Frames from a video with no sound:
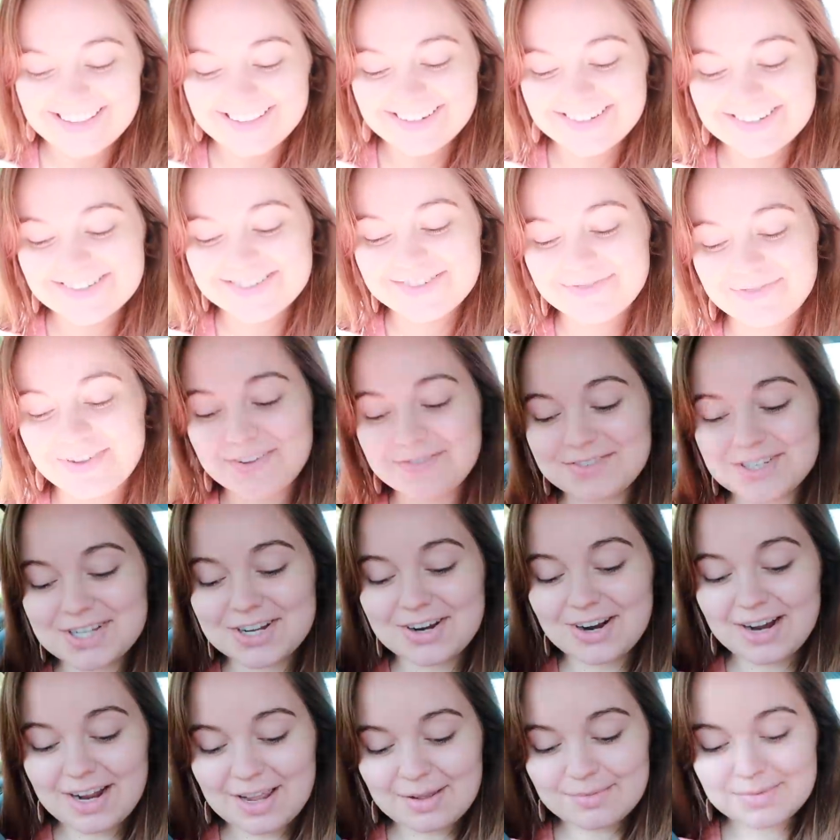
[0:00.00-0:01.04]
There's 50
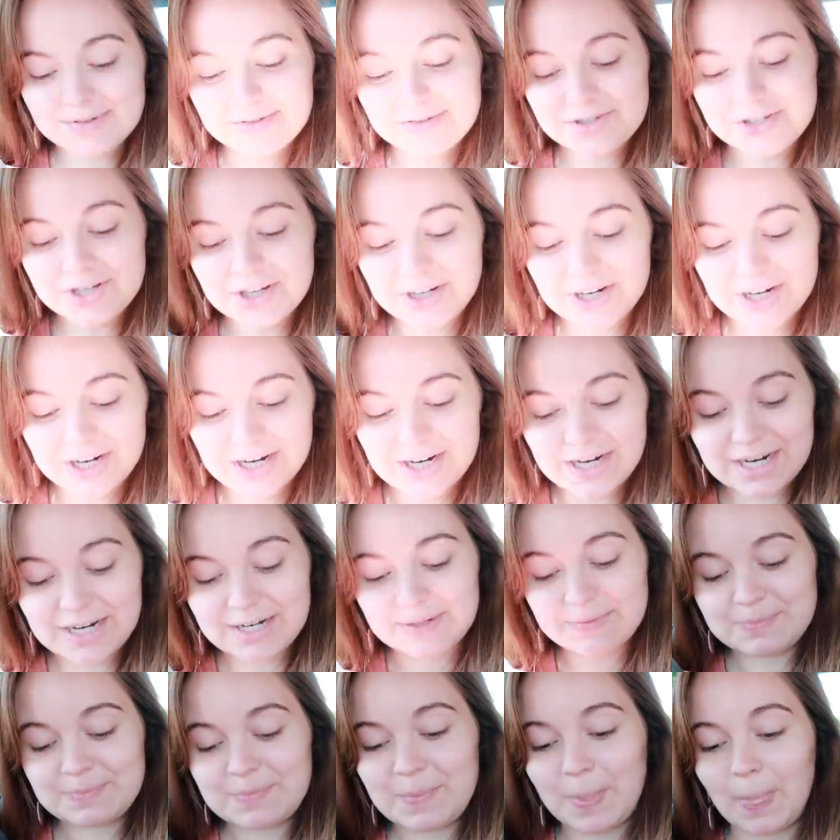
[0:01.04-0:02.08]
grams of
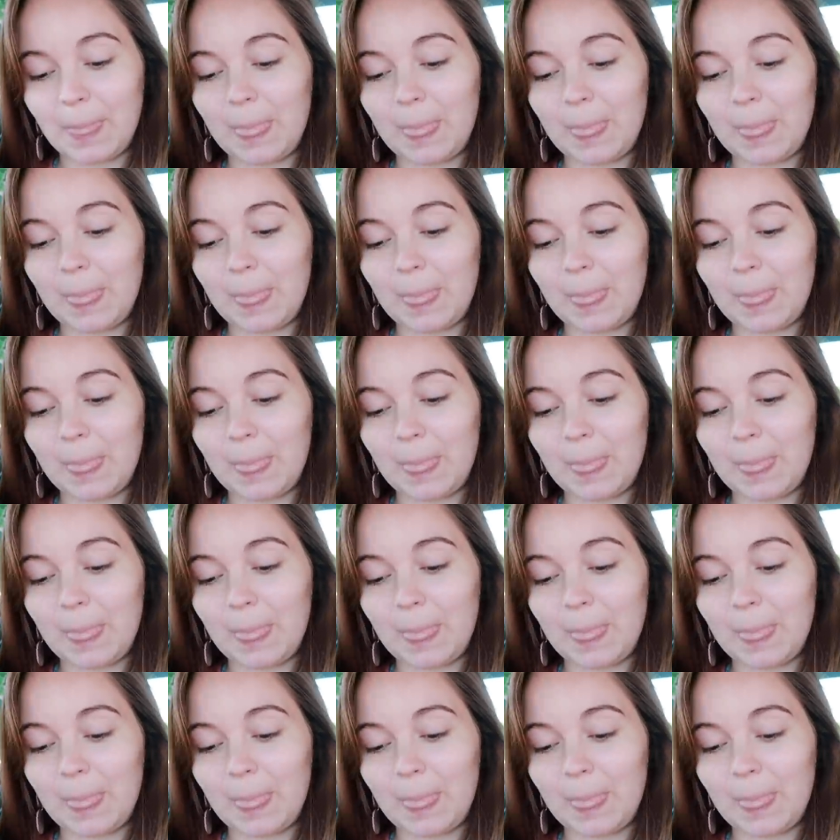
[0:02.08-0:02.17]
sugar,